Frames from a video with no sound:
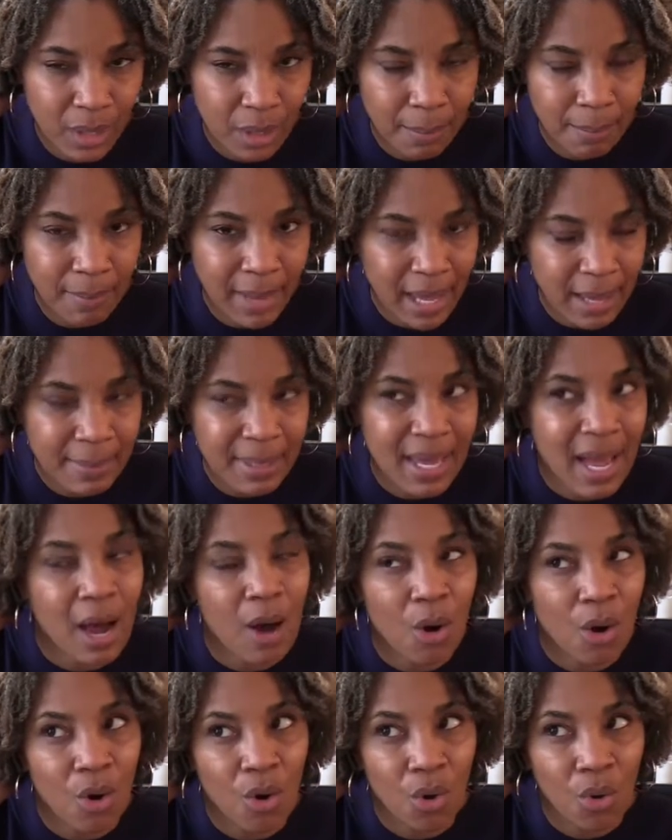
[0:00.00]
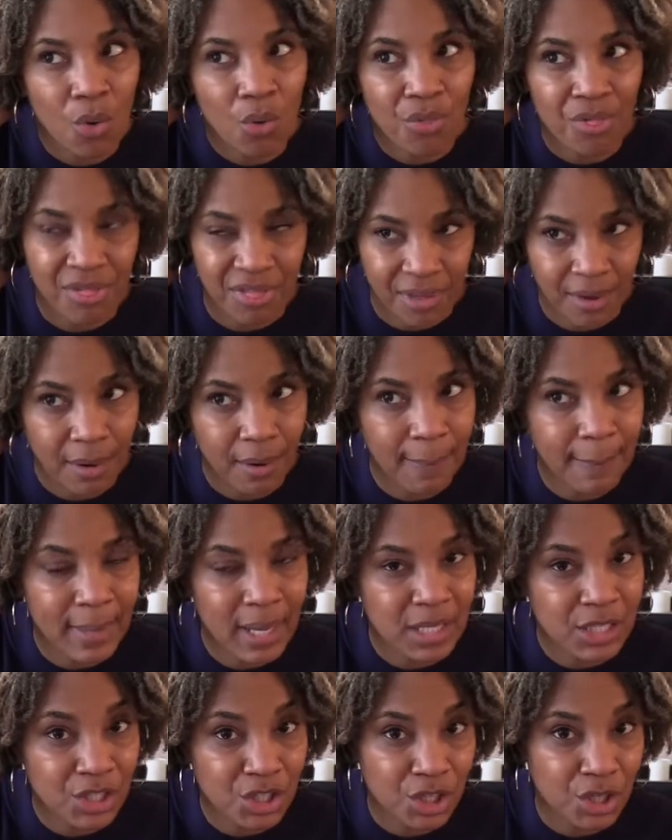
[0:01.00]
maybe I'll hold them
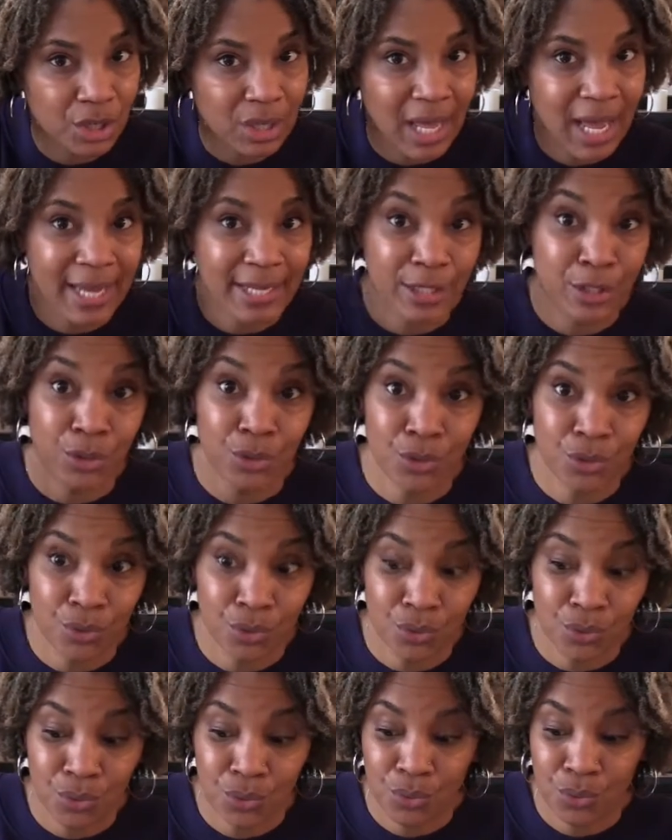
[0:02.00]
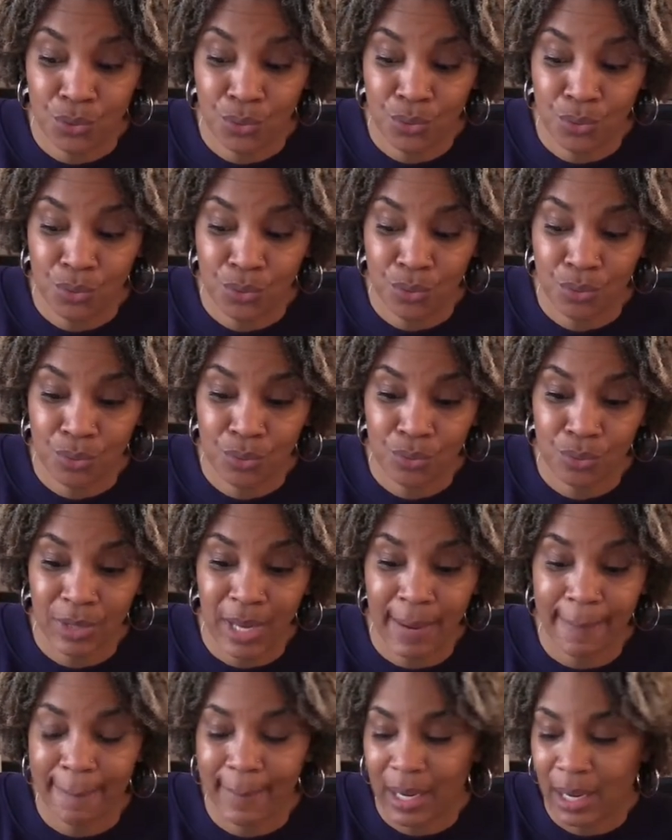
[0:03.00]
until I do
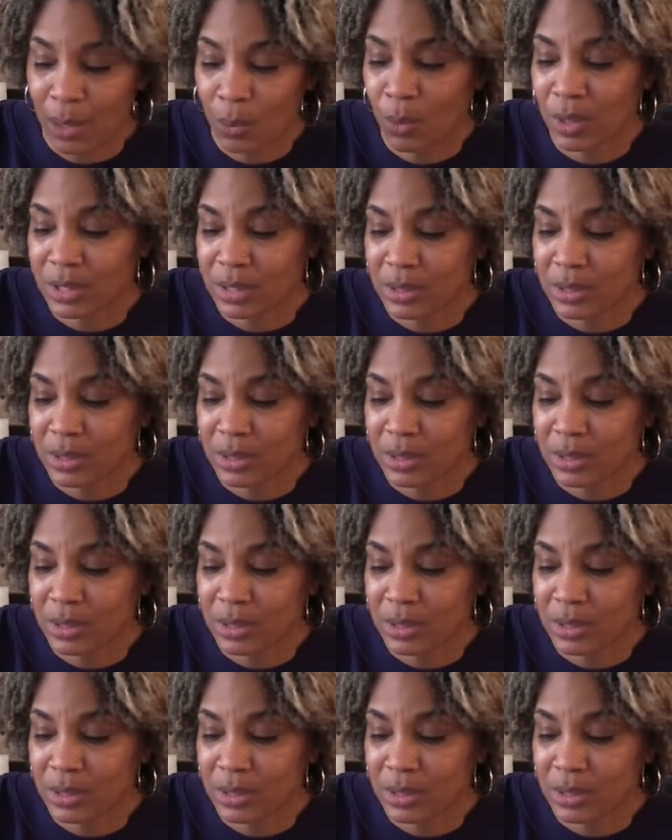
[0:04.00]
I don't